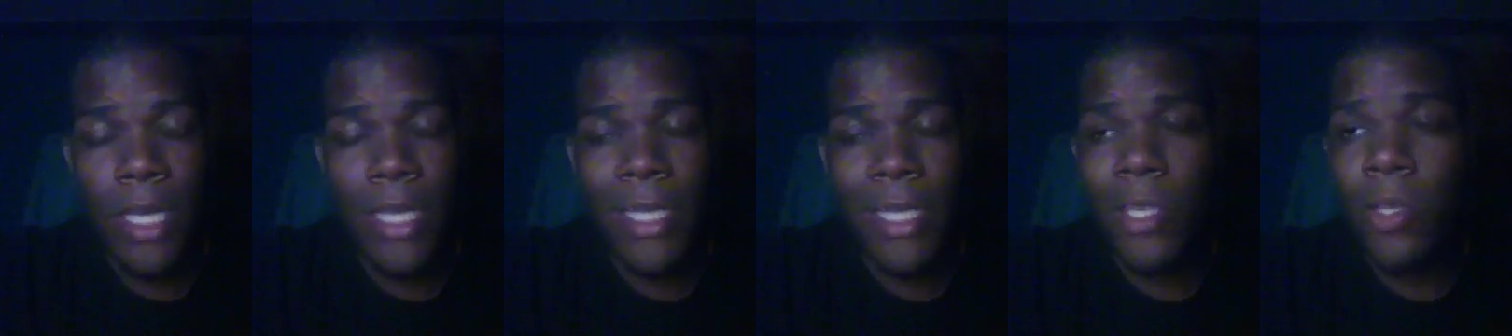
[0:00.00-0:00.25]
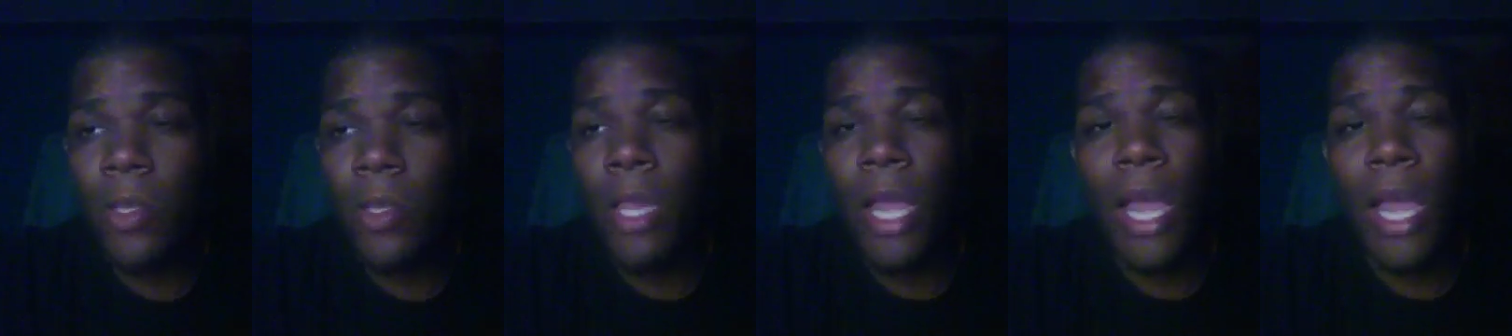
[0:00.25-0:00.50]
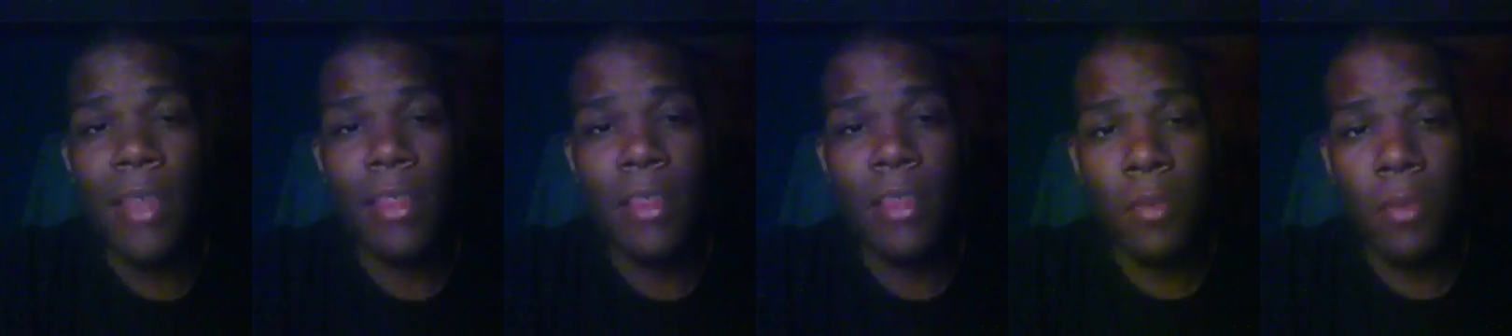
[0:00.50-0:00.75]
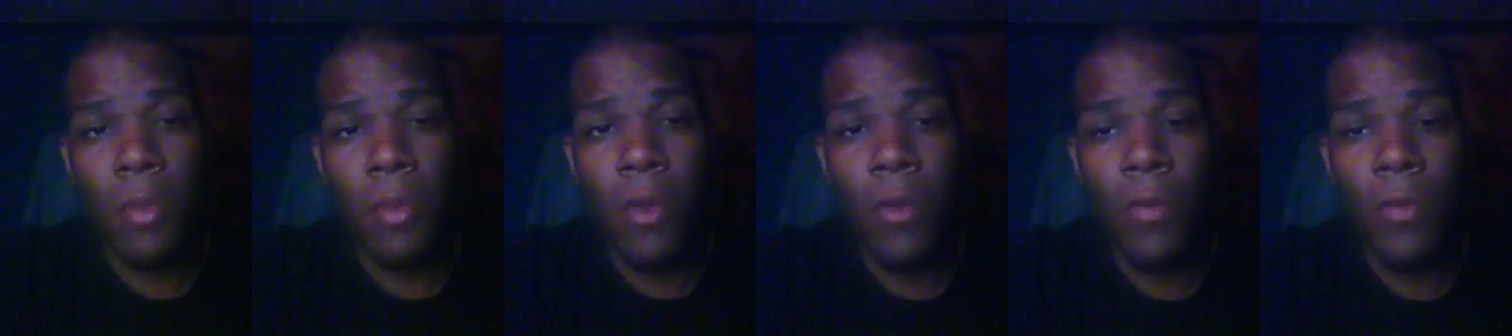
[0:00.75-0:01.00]
utilize
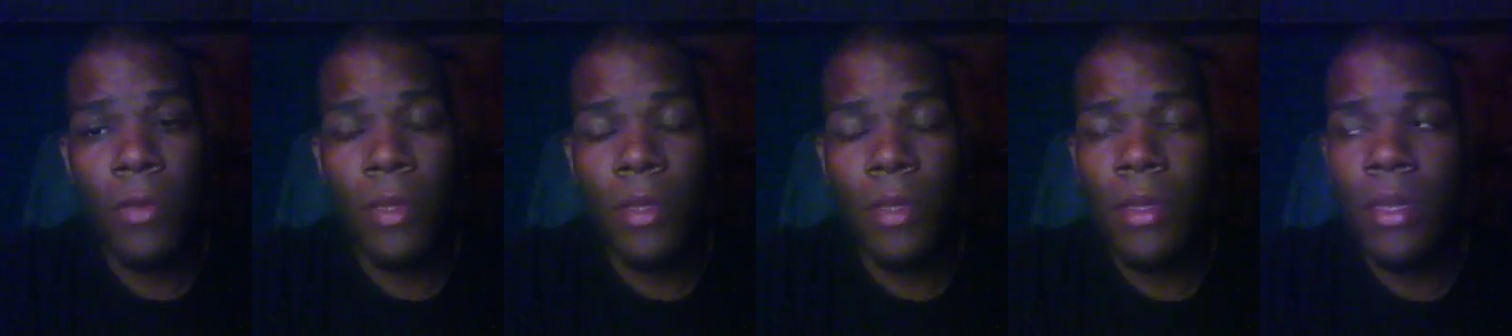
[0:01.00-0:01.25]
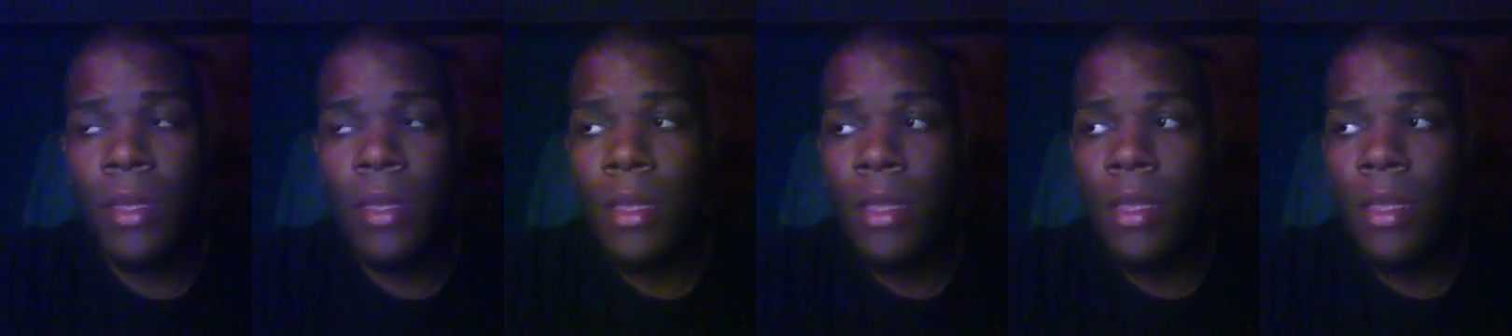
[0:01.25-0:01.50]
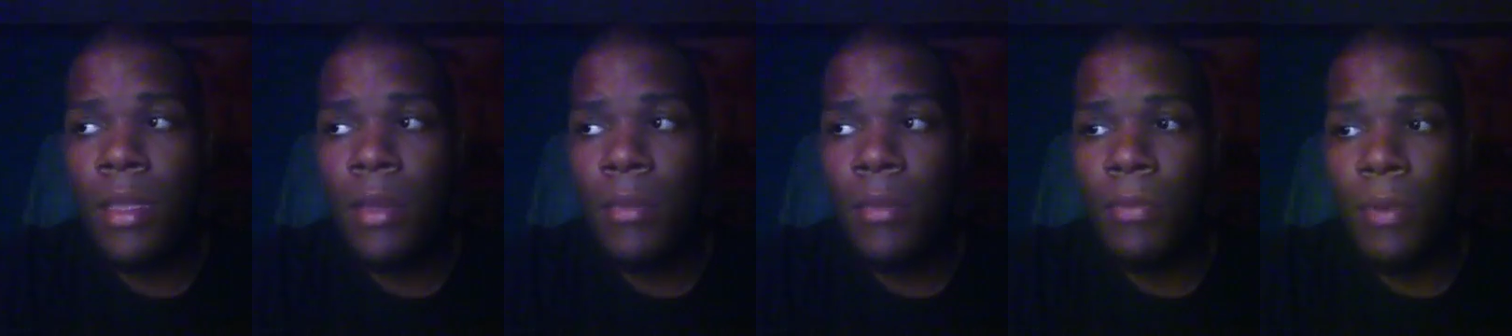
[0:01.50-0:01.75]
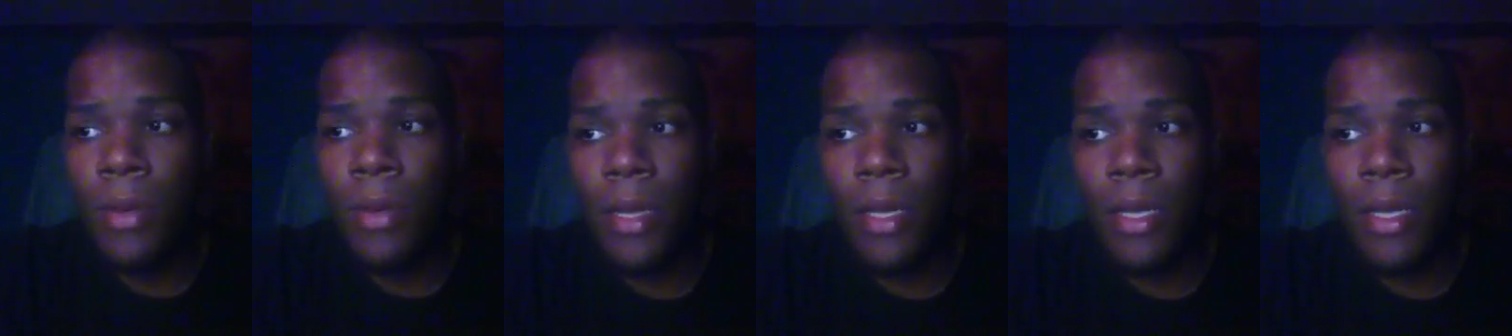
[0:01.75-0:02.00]
his movement.
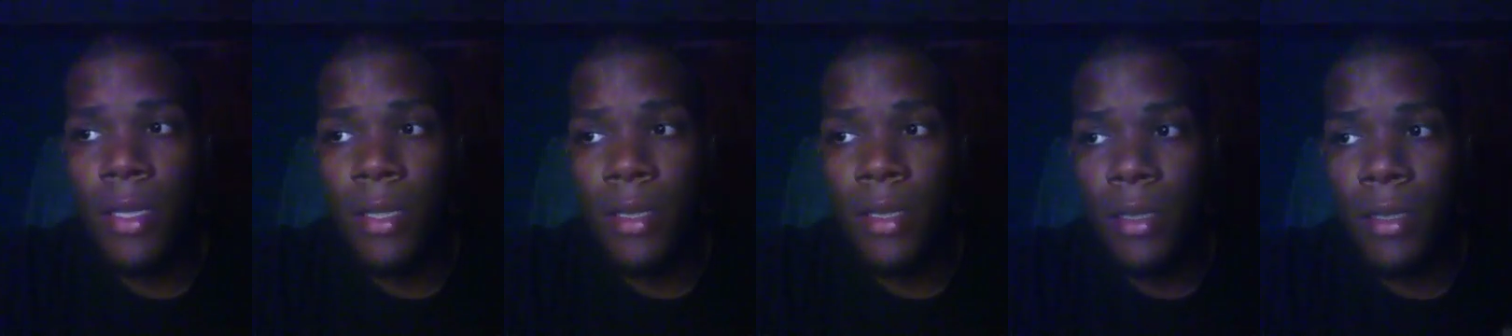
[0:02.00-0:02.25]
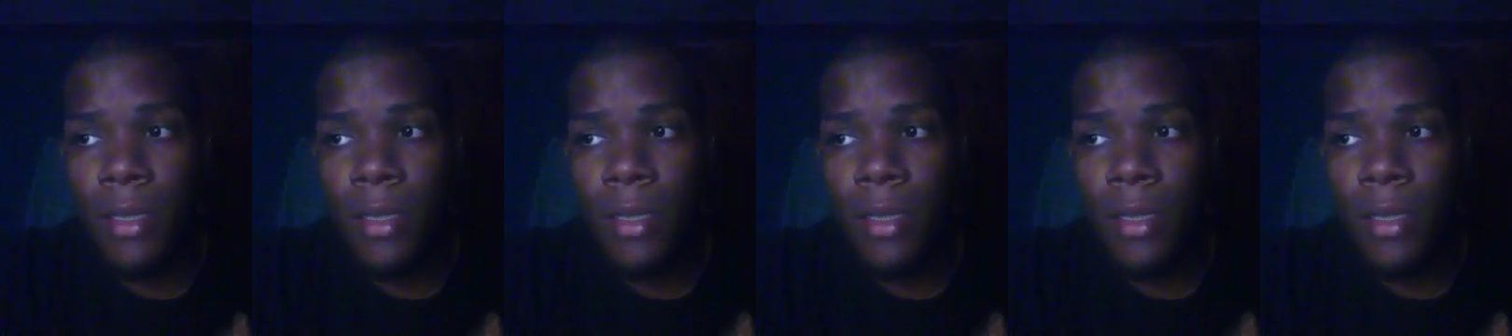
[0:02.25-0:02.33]
But